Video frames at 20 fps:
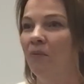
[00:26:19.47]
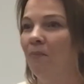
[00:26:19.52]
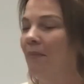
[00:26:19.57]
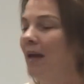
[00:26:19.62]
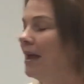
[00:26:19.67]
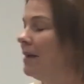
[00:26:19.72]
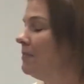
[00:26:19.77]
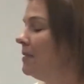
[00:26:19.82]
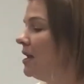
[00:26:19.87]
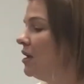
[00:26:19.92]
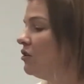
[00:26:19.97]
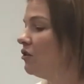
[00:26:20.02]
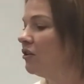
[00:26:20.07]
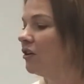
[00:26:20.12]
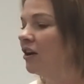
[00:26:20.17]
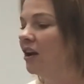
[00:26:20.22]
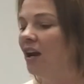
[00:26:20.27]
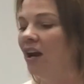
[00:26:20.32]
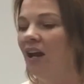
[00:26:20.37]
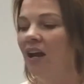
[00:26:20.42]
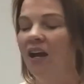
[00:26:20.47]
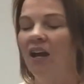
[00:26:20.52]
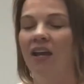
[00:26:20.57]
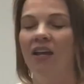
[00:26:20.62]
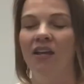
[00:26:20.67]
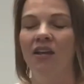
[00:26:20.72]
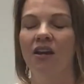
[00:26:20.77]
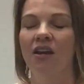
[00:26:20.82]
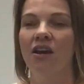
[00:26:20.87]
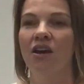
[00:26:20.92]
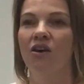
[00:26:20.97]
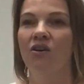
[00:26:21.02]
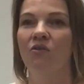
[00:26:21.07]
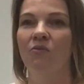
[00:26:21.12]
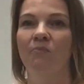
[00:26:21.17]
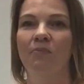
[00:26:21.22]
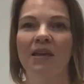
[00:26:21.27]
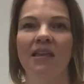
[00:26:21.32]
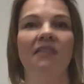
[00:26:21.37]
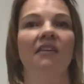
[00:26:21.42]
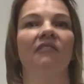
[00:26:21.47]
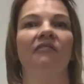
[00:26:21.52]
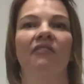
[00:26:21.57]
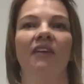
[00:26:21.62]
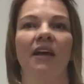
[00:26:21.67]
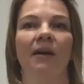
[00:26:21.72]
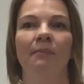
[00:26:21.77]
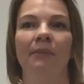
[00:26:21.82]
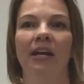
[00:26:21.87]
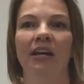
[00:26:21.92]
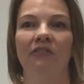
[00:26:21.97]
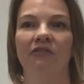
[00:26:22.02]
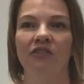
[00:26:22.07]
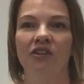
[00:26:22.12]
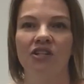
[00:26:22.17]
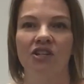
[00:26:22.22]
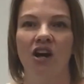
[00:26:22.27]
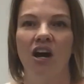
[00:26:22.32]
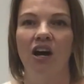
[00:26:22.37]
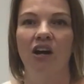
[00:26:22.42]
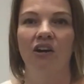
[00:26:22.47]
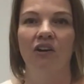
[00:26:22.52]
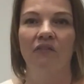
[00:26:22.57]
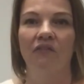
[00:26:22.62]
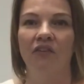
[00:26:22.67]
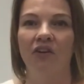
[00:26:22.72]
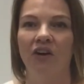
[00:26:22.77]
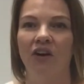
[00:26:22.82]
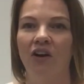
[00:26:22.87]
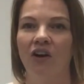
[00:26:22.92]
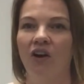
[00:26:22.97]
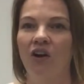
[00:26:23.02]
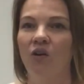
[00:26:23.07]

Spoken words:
Maybe you're gonna, you know, be the family photographer,